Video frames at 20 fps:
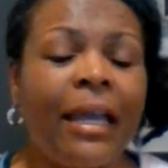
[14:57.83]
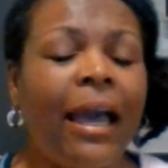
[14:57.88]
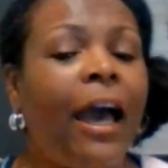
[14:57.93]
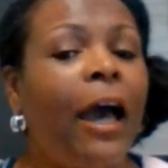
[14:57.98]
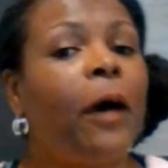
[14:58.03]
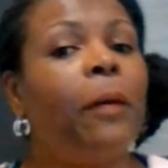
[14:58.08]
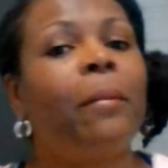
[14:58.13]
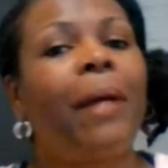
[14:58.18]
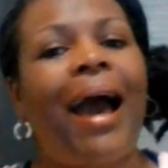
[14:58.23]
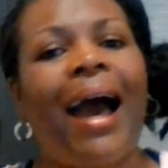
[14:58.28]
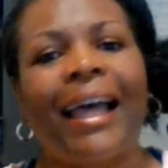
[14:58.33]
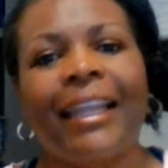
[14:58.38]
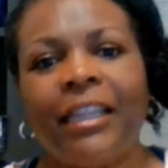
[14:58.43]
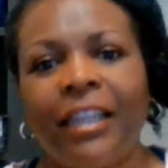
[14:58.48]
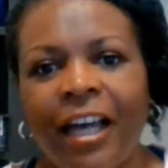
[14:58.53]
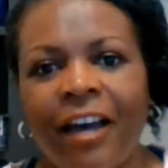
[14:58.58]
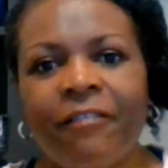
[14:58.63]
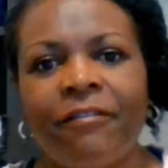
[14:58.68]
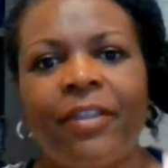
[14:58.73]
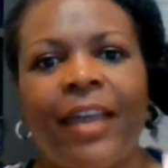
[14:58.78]
I
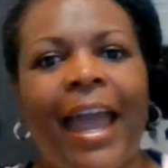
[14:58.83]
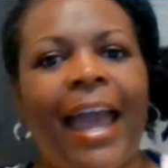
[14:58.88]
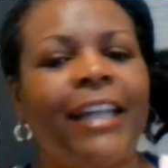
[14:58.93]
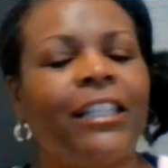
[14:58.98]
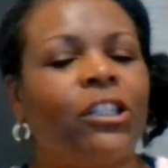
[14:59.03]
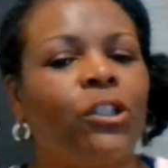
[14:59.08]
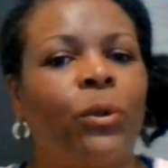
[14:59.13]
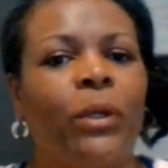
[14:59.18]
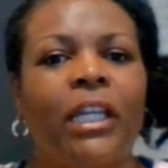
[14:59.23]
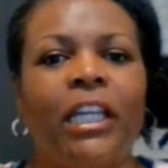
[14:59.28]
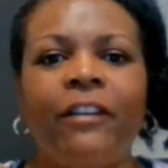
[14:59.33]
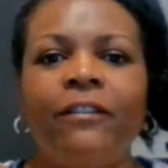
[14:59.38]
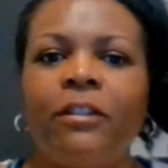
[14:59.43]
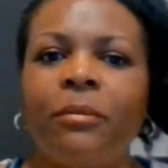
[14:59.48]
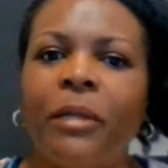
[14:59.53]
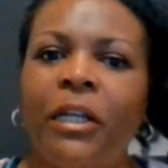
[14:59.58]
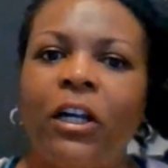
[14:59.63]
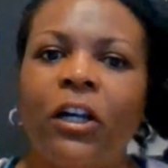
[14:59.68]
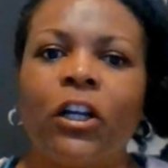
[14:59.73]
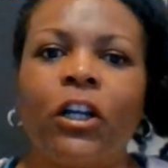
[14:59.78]
love that. So it gives
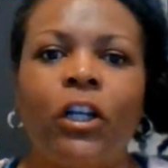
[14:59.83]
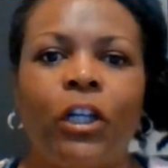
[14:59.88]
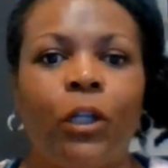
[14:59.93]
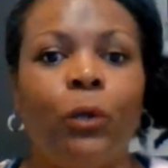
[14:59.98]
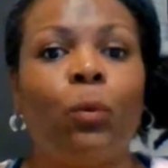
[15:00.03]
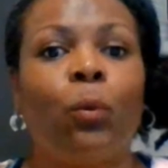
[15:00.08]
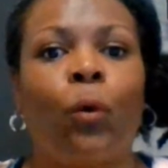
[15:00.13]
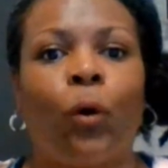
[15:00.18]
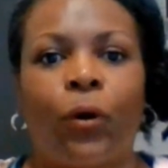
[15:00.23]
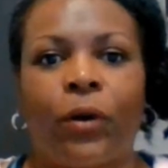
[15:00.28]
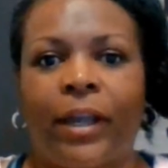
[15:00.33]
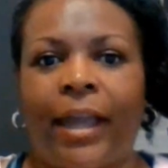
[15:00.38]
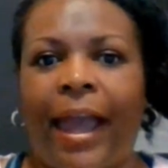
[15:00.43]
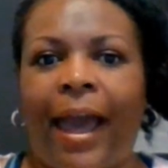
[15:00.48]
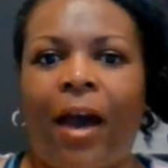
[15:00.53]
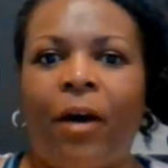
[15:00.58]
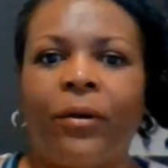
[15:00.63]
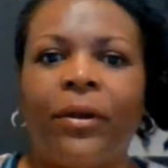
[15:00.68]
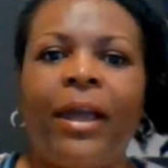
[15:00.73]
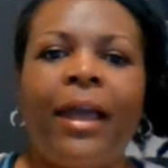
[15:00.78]
me a good
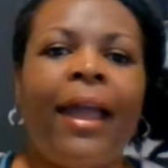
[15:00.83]
workout.